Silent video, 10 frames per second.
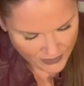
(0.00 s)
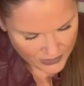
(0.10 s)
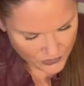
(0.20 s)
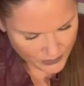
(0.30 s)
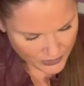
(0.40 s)

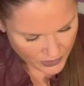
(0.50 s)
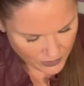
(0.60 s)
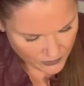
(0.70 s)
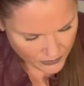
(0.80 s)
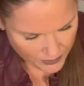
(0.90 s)
Show me the
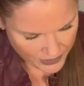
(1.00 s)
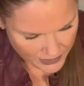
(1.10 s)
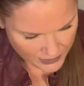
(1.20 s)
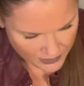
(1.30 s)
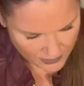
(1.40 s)
overview,
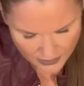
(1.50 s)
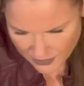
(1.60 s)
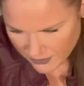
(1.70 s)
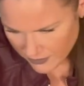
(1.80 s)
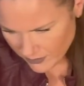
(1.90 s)
please.
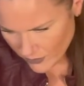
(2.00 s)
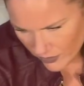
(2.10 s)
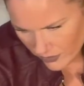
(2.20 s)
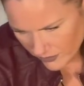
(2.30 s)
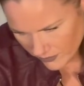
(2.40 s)
A little
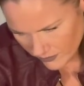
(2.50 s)
more